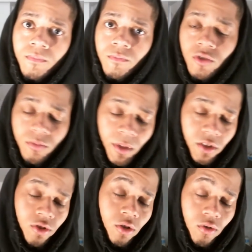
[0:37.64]
Just make
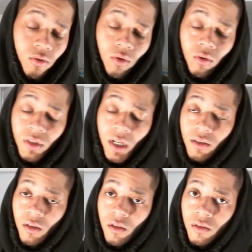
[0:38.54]
sure you go down
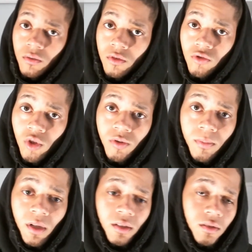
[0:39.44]
there in the description
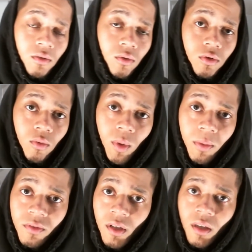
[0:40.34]
box, go to the
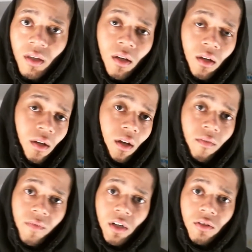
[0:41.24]
website,
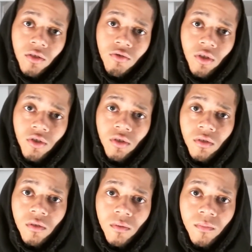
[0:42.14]
and follow the
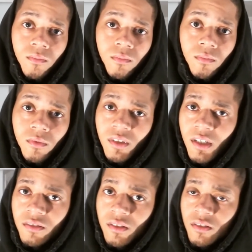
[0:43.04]
instructions.
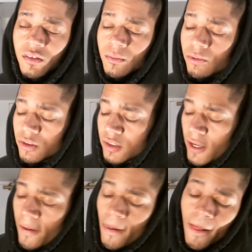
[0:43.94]
That's it, simple as
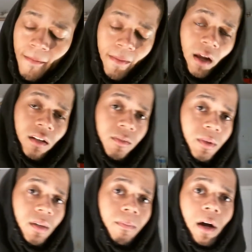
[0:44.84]
that. Now let's
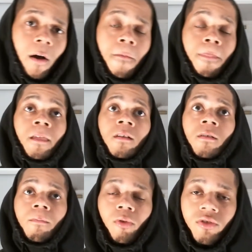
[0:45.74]
speak about
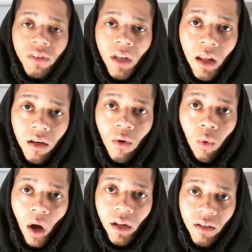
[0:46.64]
personality
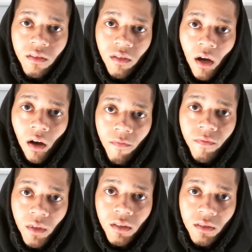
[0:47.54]
qualities of
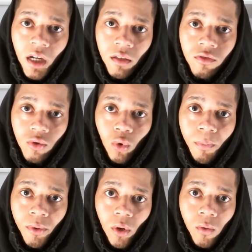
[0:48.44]
the sign of
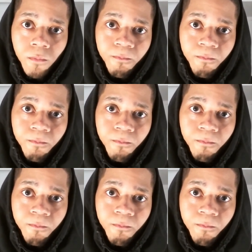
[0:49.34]
Scorpio.